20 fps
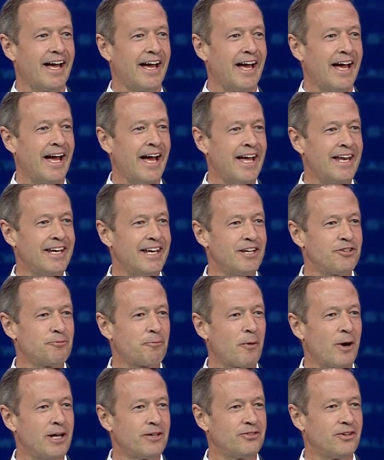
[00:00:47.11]
And as
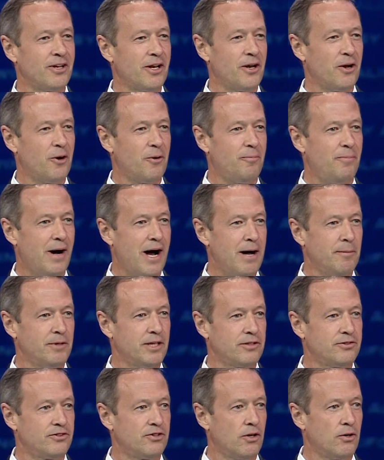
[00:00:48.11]
President
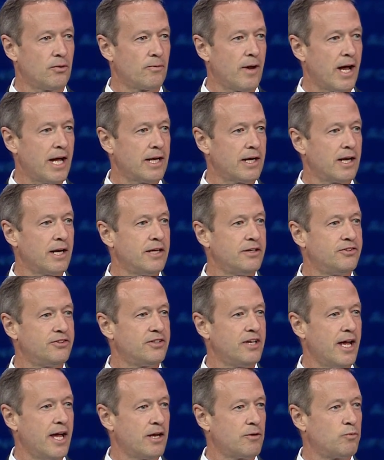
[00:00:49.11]
Obama so rightly
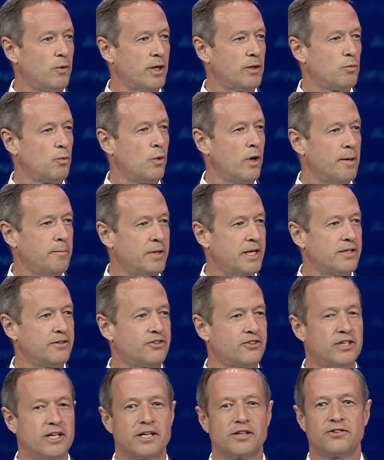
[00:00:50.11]
said, when women
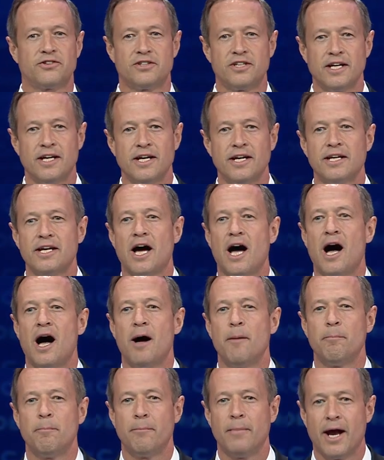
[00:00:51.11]
succeed,
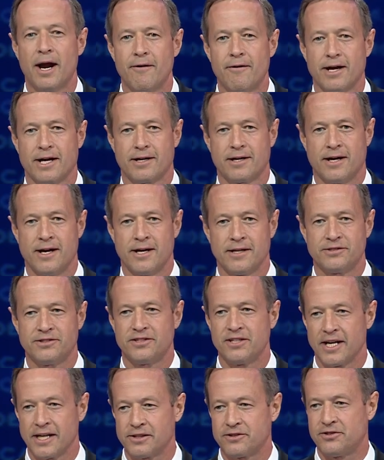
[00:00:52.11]
America
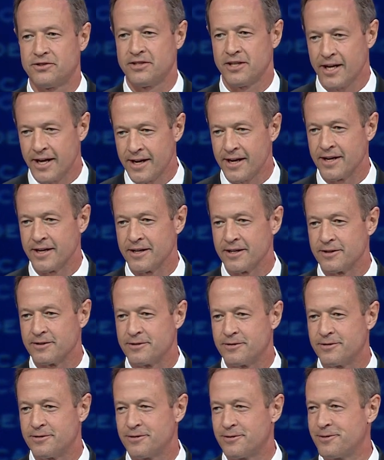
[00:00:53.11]

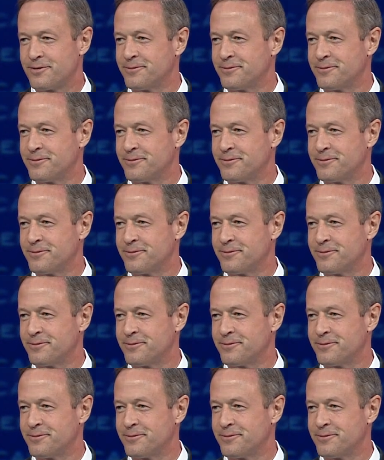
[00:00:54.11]
succeeds.